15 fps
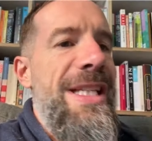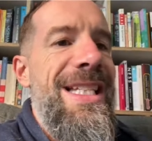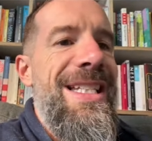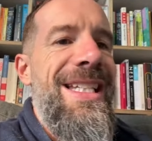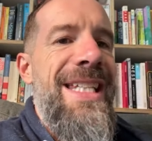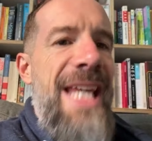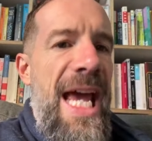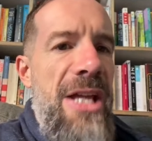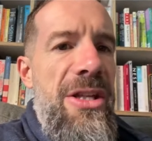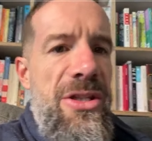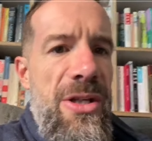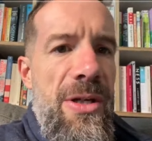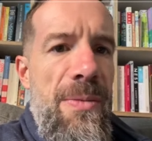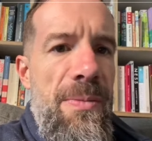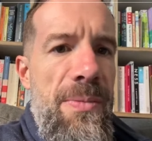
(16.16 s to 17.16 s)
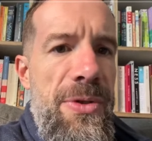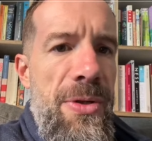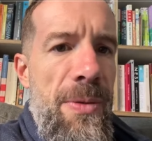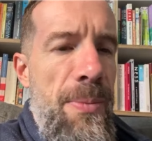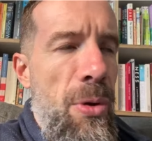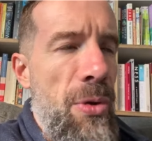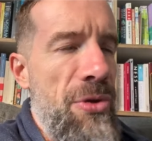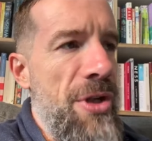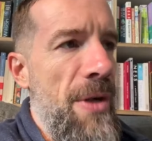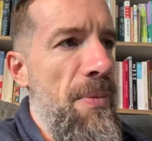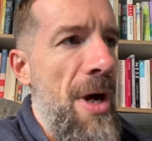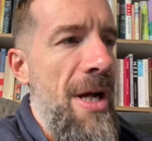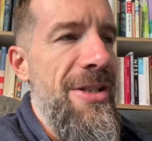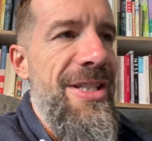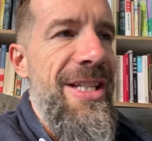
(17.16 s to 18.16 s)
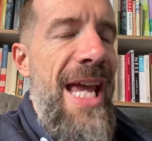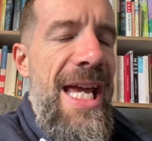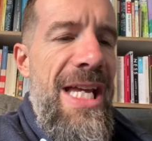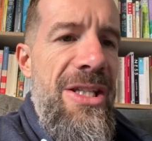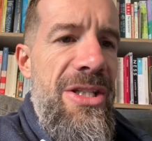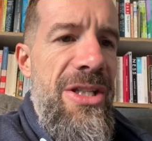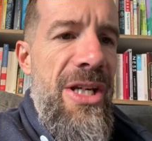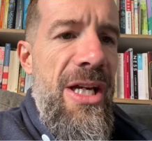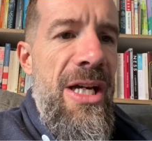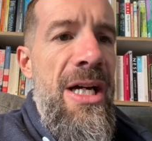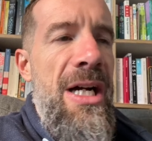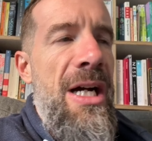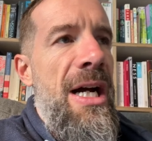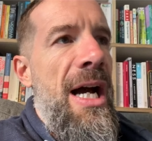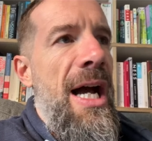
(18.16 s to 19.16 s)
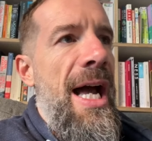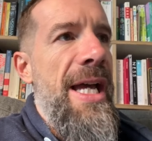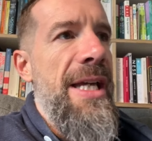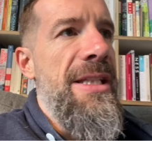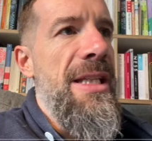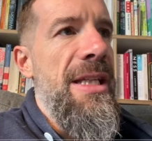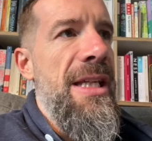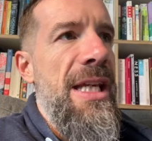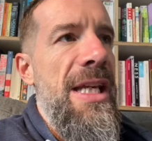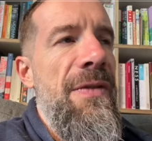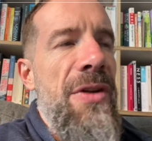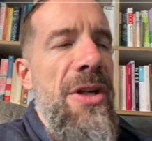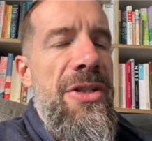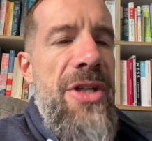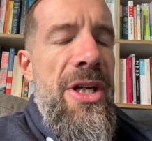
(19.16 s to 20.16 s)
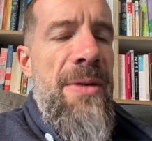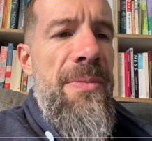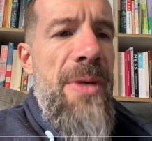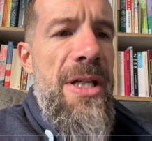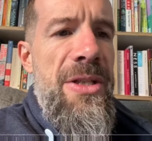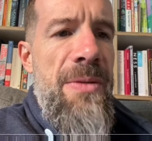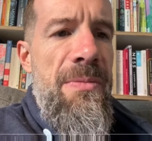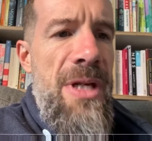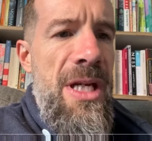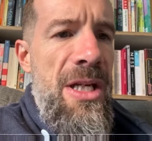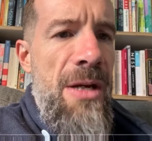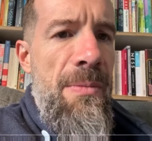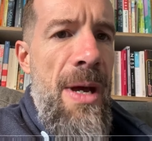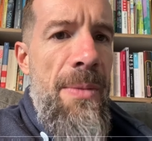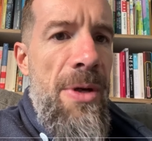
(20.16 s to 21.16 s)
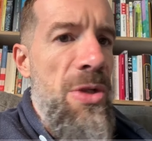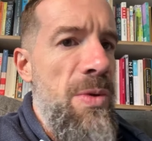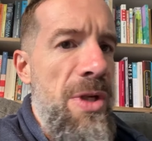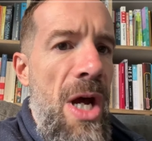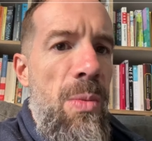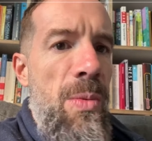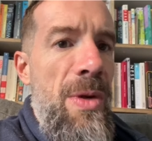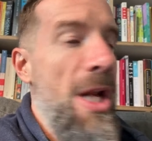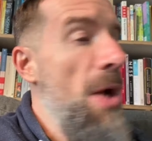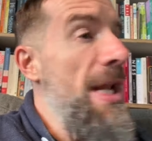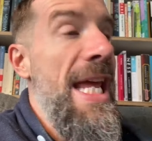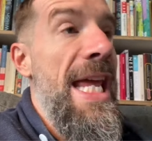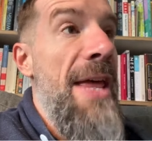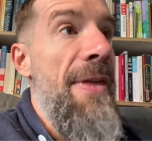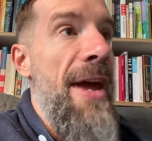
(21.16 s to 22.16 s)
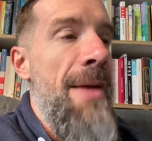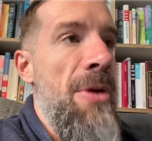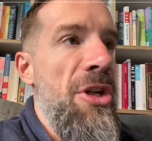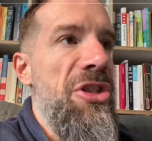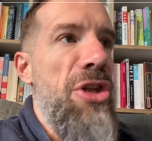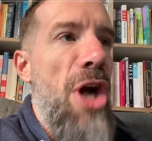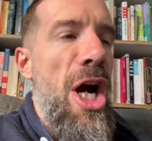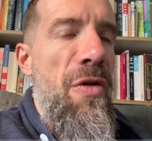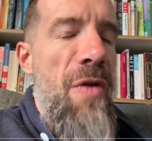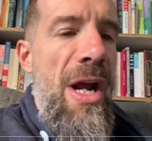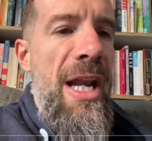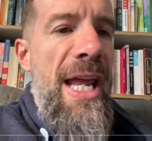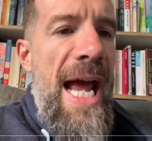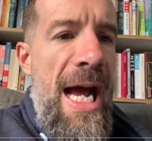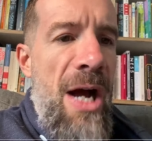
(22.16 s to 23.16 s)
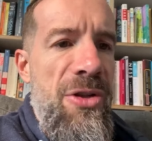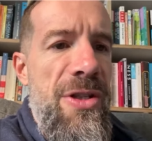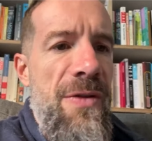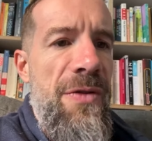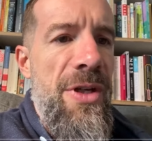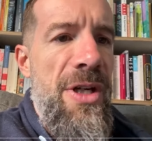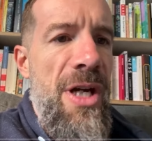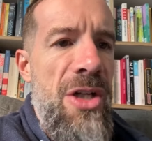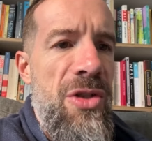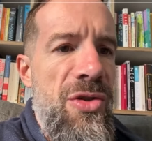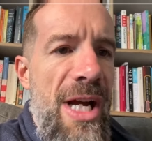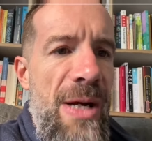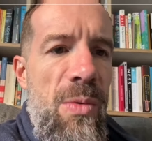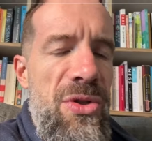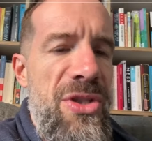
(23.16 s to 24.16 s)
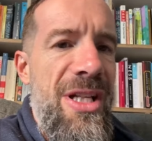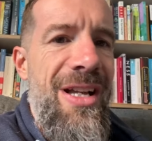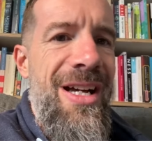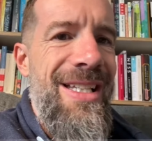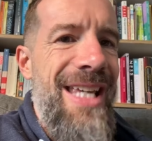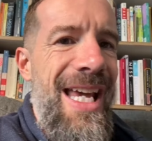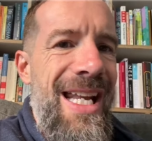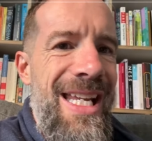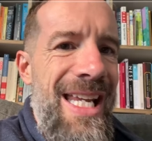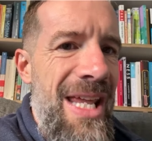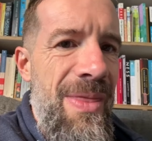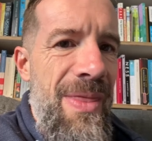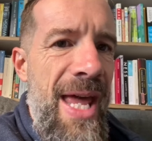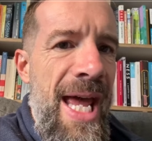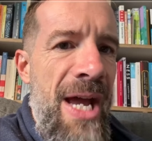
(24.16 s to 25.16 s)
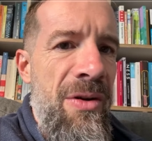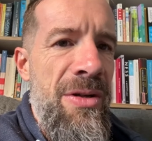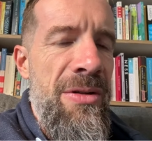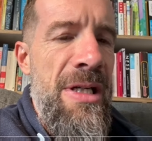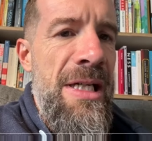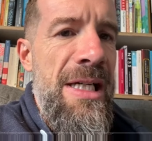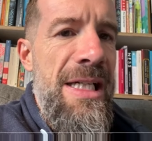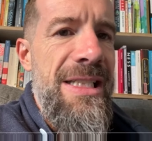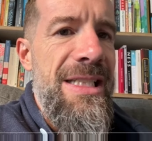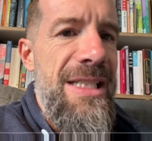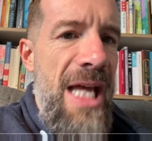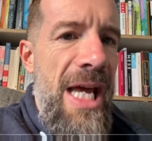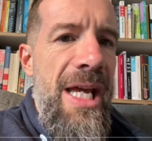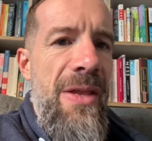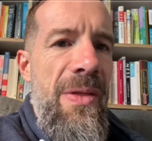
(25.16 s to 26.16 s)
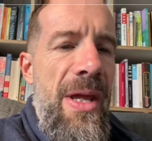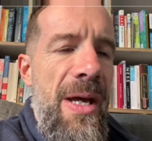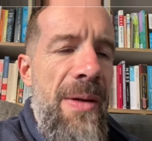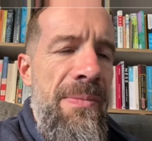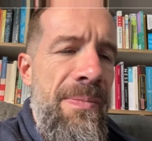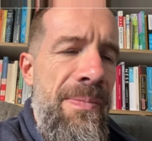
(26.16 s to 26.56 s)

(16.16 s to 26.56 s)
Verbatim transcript: is it to get to, to Port-au-Prince, to get into Haiti, even as a as a media member? Because we don't we don't hear very much directly out of the country. What's it like getting in there and, and staying there?